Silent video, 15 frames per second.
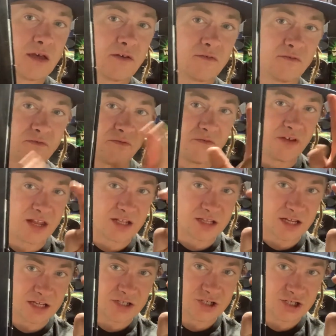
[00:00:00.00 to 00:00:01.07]

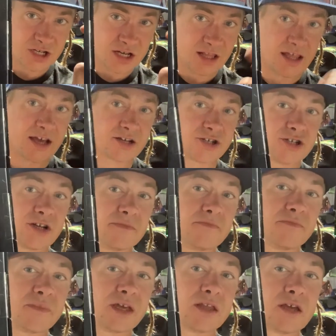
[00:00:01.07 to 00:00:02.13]
vintage collection
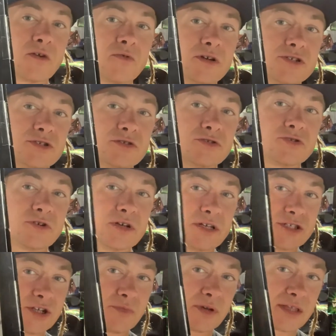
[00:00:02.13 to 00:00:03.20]
in the original
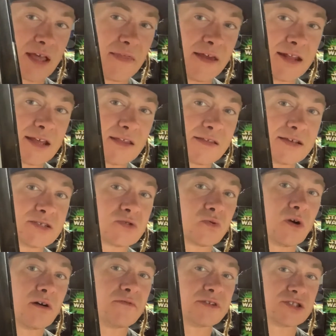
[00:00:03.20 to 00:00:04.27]
trilogy, but then they did these
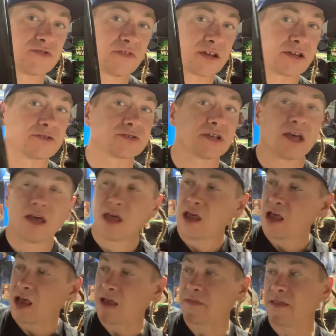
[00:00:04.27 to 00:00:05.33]
12-inch figures,
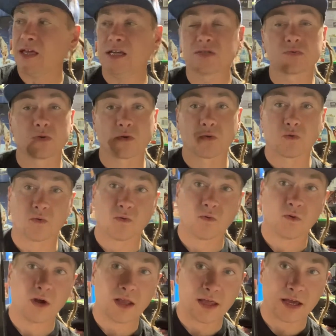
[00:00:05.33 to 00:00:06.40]
and these were
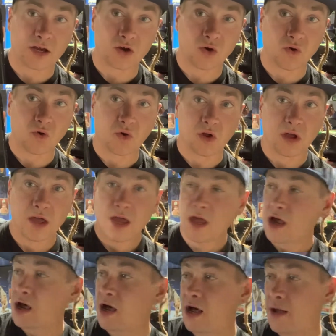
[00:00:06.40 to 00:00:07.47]
really cool.
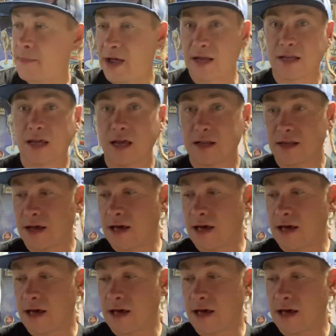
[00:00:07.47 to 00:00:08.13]
I did